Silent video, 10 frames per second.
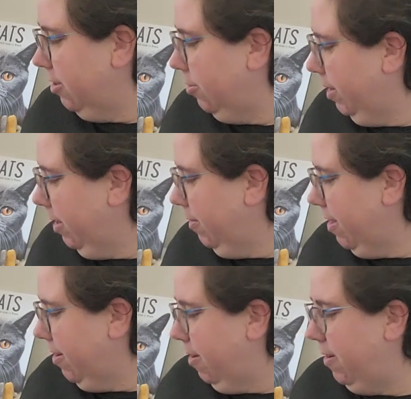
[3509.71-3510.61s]
it's really
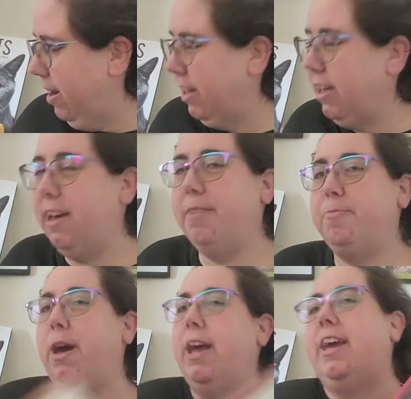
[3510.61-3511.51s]
whether I want to get
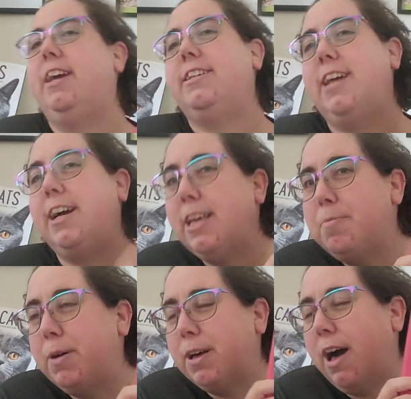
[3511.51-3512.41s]
my chunky
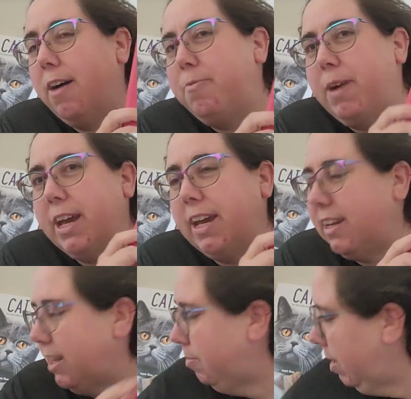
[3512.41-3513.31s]
book off my
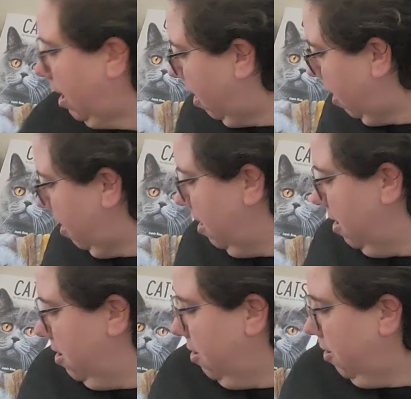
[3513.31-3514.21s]
TBR
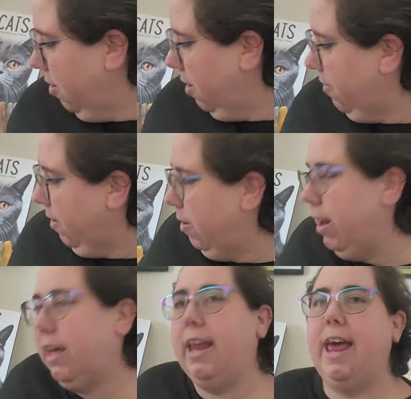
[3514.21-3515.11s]
or if I
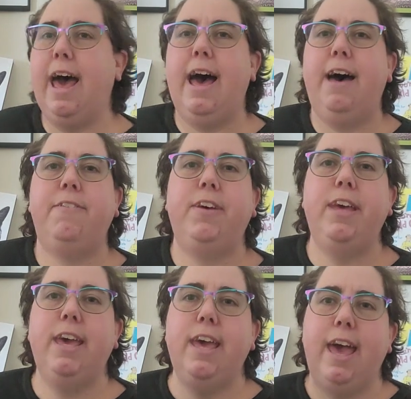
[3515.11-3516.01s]
want to kind of have
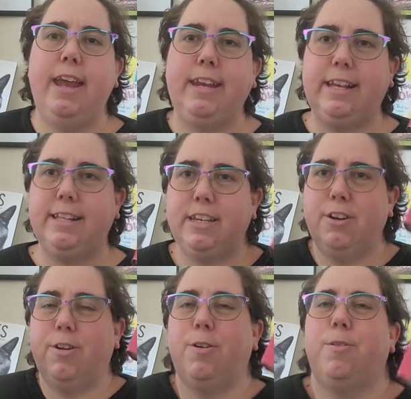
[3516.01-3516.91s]
an
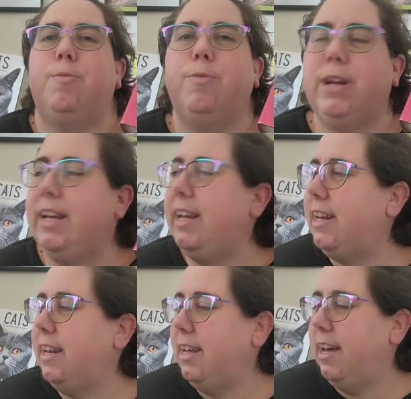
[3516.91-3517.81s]
easier
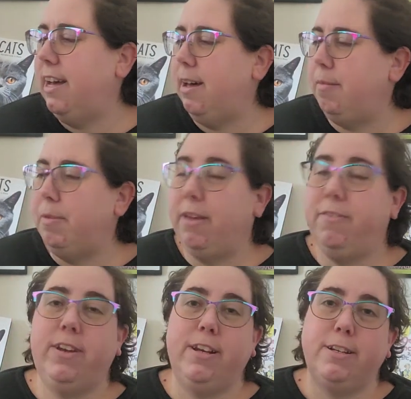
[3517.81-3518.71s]
read um, and
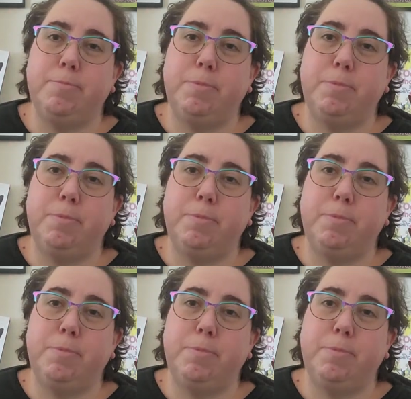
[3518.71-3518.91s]
finish a